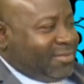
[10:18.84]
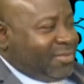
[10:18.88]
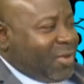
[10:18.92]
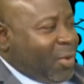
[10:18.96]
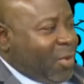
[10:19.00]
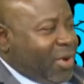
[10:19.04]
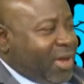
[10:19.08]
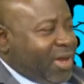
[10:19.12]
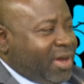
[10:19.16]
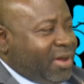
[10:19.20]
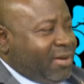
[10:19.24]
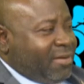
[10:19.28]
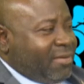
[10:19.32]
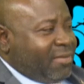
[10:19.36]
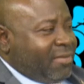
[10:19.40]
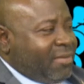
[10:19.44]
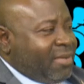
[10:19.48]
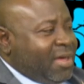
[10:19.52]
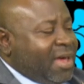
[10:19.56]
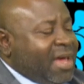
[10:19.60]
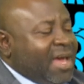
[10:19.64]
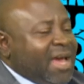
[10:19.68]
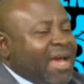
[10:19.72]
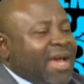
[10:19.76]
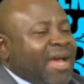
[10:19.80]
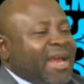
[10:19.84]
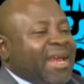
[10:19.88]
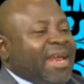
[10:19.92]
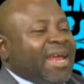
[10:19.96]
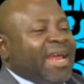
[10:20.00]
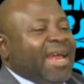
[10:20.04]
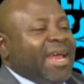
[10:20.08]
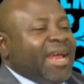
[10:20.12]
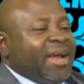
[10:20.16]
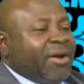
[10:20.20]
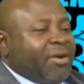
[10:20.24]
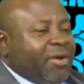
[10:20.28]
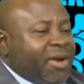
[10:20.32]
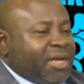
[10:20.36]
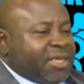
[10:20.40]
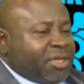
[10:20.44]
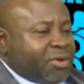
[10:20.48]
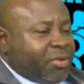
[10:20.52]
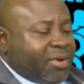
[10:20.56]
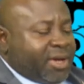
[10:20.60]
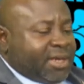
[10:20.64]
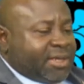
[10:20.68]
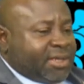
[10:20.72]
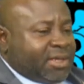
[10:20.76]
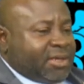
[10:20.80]
Okay, the increased
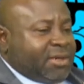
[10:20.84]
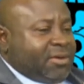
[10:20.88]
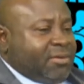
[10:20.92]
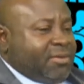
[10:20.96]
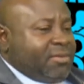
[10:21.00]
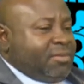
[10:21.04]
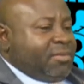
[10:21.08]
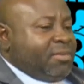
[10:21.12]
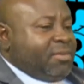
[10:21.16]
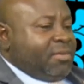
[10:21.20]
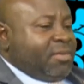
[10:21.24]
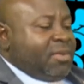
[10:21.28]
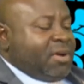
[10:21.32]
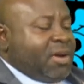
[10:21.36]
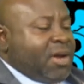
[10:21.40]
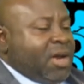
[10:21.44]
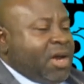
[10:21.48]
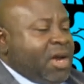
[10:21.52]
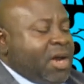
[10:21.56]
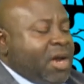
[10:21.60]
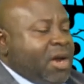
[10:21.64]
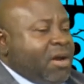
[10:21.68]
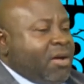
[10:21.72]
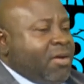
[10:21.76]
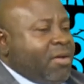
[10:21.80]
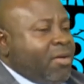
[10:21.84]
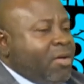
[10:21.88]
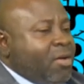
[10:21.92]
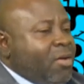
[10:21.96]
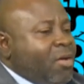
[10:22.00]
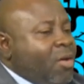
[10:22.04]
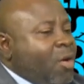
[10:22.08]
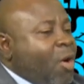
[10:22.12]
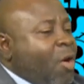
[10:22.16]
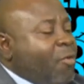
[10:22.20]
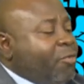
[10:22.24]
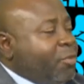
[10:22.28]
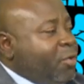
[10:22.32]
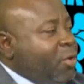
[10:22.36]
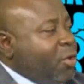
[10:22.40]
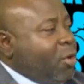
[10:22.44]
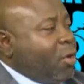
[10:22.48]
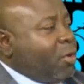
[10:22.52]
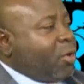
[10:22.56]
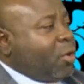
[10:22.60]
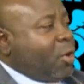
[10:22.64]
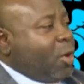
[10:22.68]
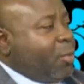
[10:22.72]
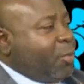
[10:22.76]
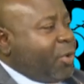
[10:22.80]
risk of
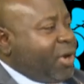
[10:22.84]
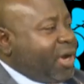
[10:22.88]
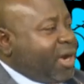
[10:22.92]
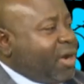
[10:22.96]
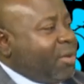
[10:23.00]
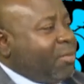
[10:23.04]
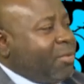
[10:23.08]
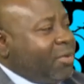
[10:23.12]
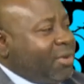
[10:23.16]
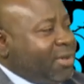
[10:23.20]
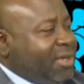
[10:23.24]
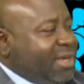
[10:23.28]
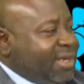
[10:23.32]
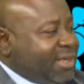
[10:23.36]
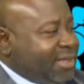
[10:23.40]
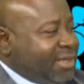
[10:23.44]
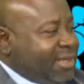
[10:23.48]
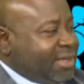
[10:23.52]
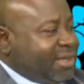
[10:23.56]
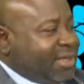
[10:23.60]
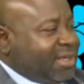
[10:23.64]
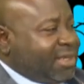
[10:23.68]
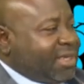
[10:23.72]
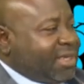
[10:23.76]
non-communicable diseases.